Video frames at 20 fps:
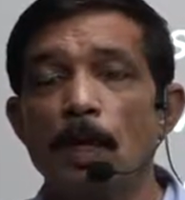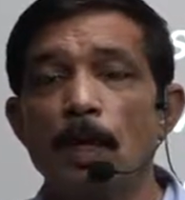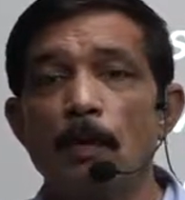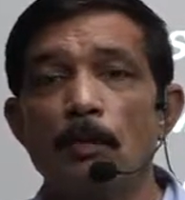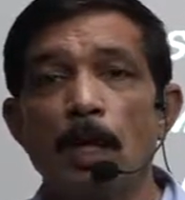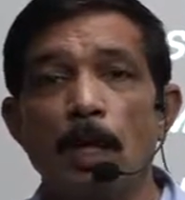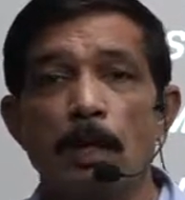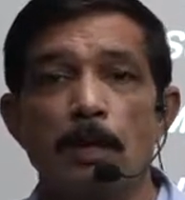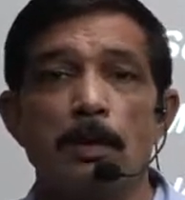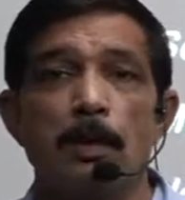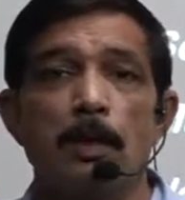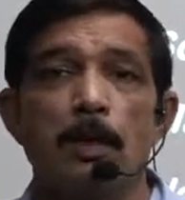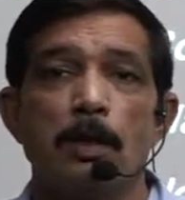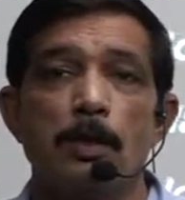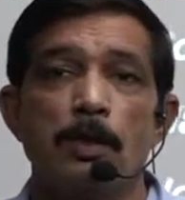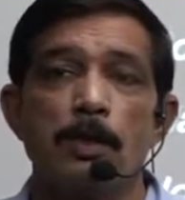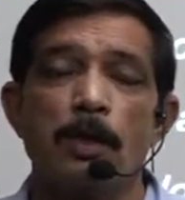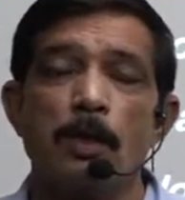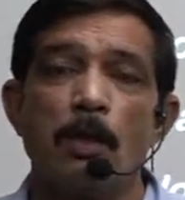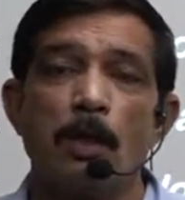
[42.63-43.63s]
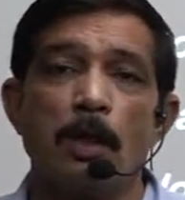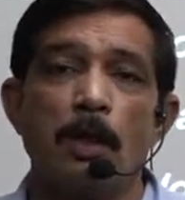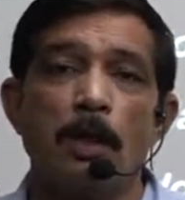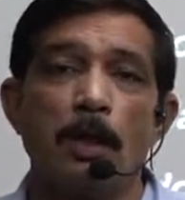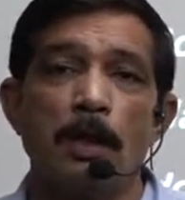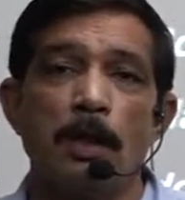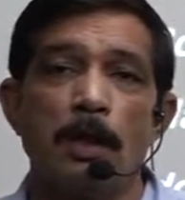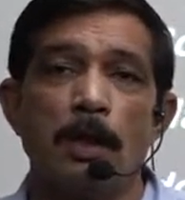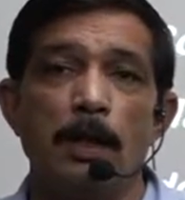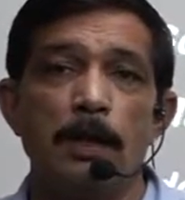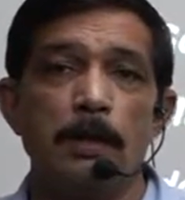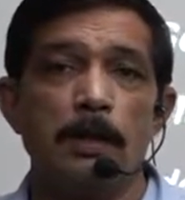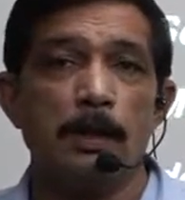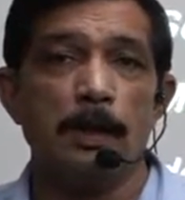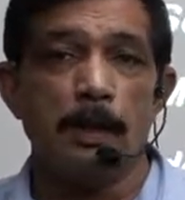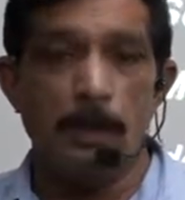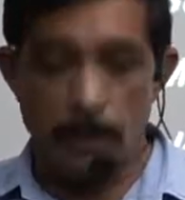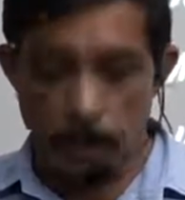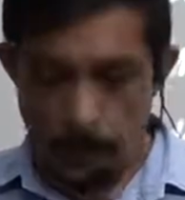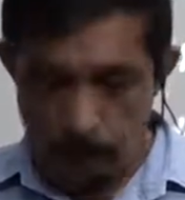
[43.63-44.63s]
But Scotland is a
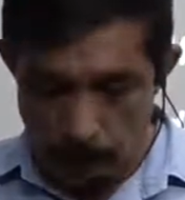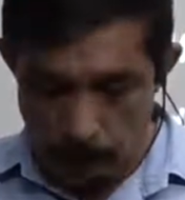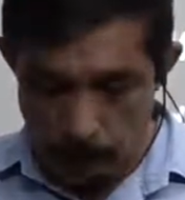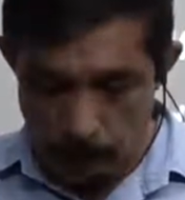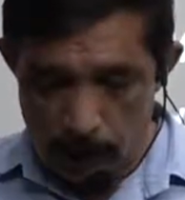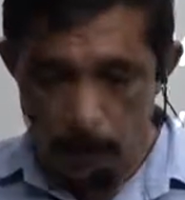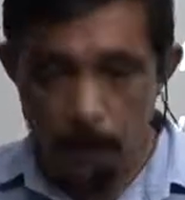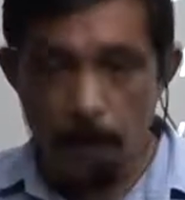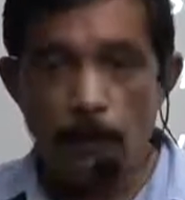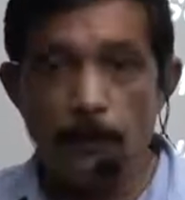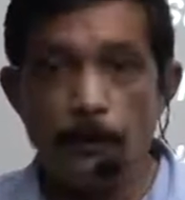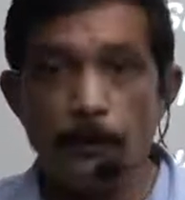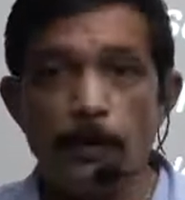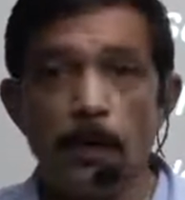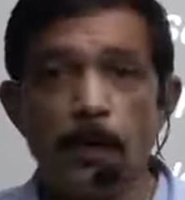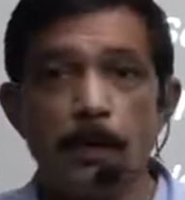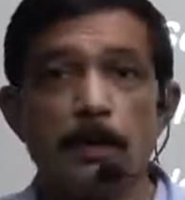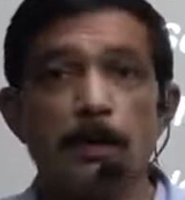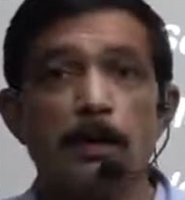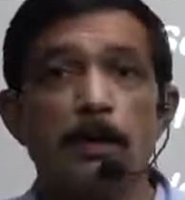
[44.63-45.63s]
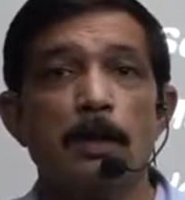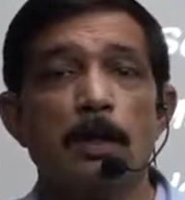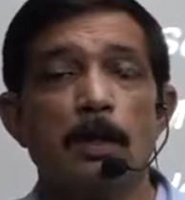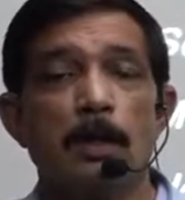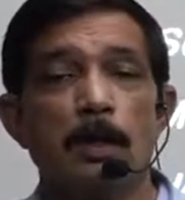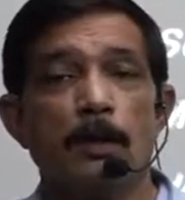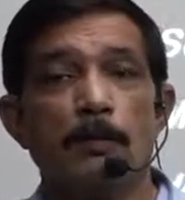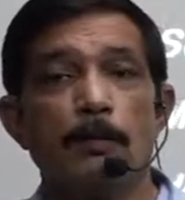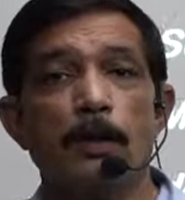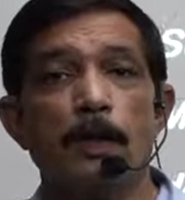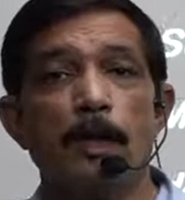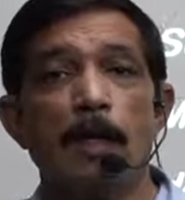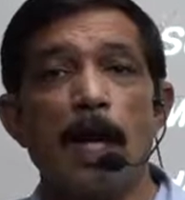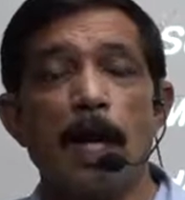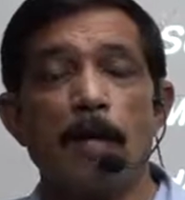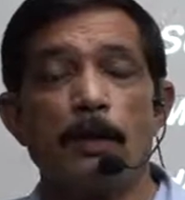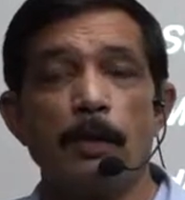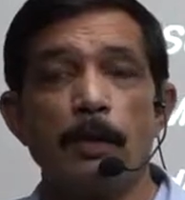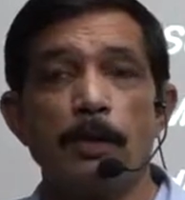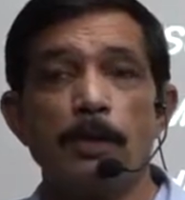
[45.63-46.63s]
country in itself with a different
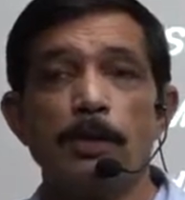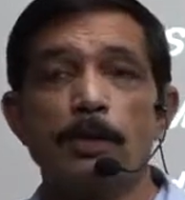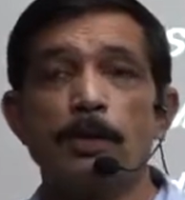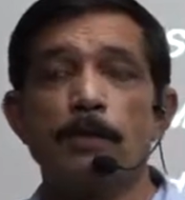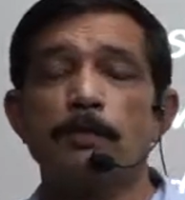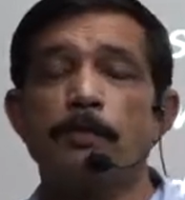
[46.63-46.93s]
language,